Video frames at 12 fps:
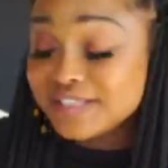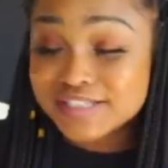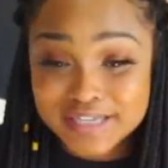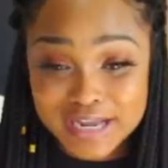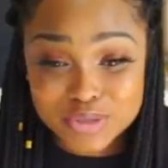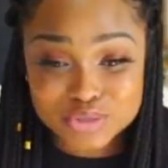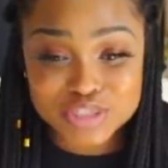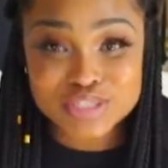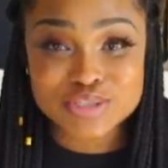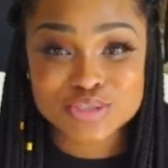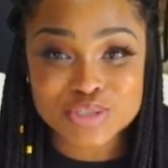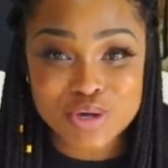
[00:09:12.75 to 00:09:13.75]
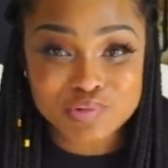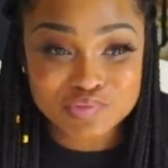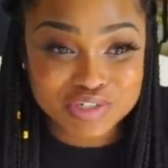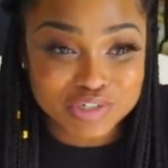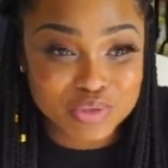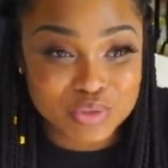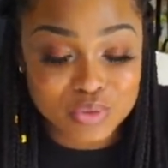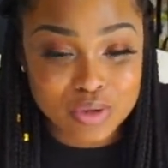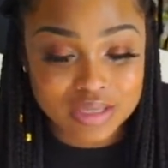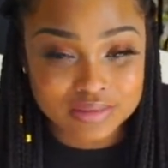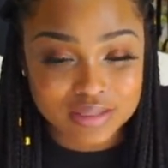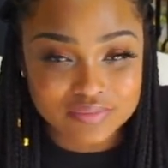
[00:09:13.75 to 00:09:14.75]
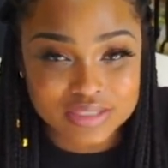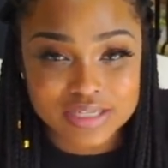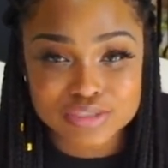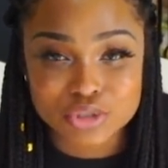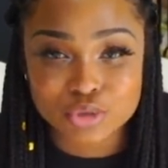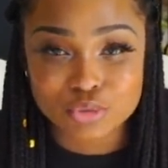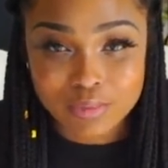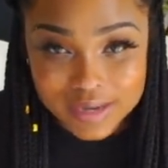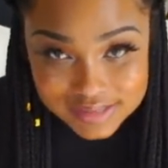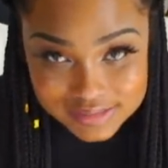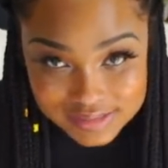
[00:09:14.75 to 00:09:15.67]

This couch is so freaking cool. I love it. It's a great